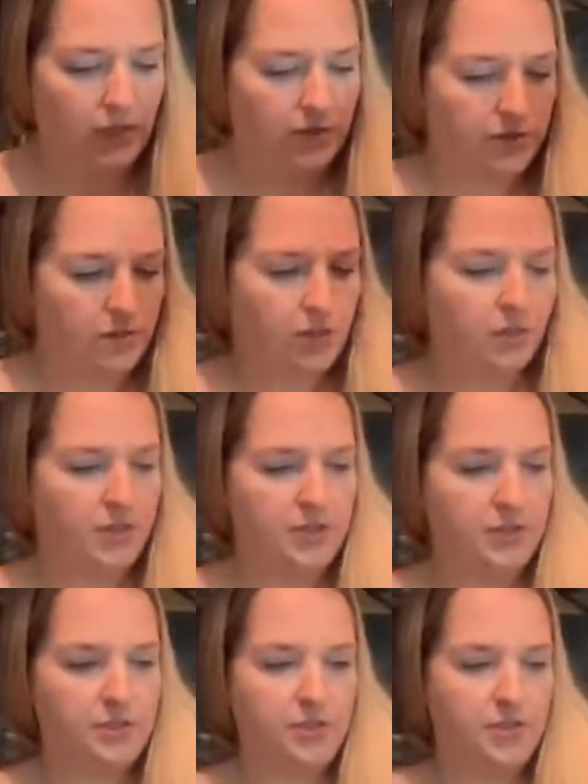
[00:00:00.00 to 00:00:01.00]
So this
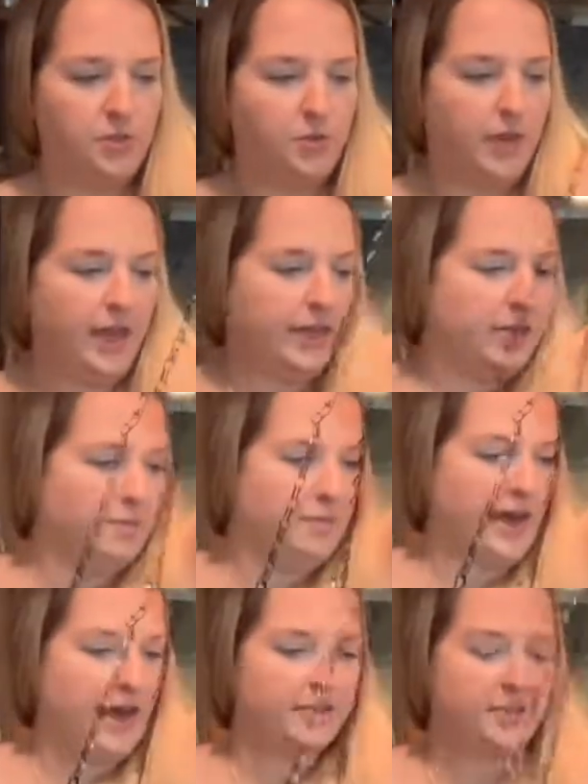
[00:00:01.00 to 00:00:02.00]
is a new hanging
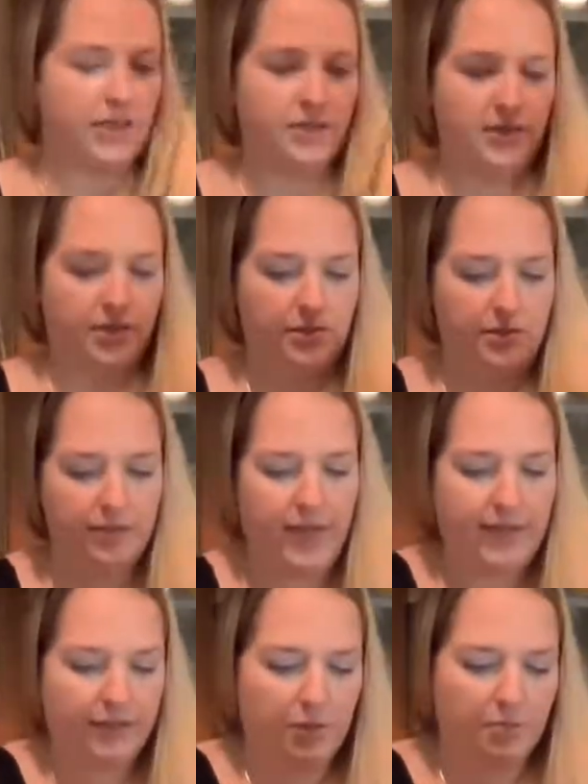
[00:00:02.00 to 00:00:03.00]
basket that's slightly